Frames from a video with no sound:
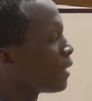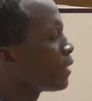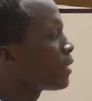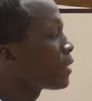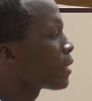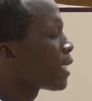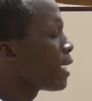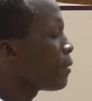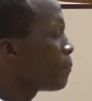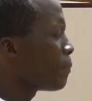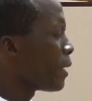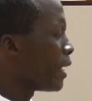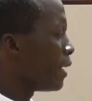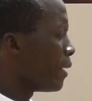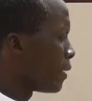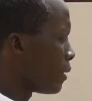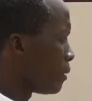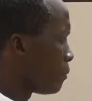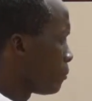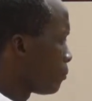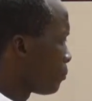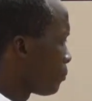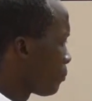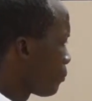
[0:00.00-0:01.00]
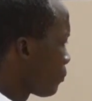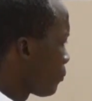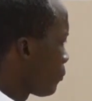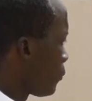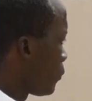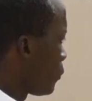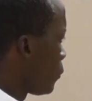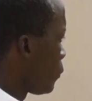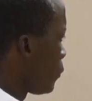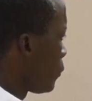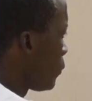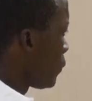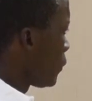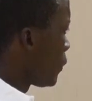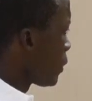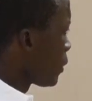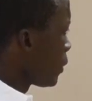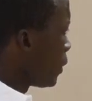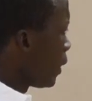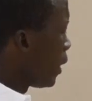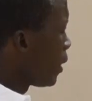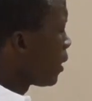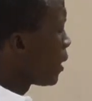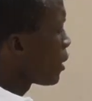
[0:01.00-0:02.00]
and treatment
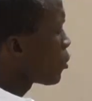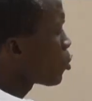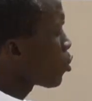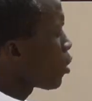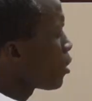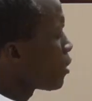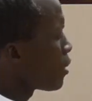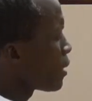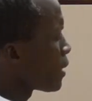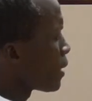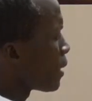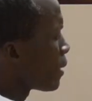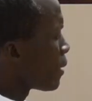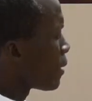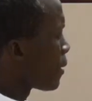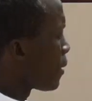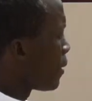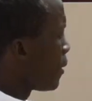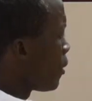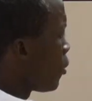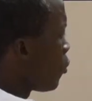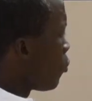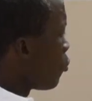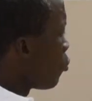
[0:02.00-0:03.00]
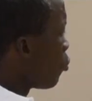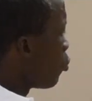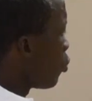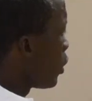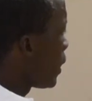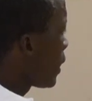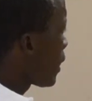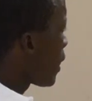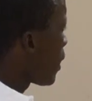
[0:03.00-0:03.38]
in this country. We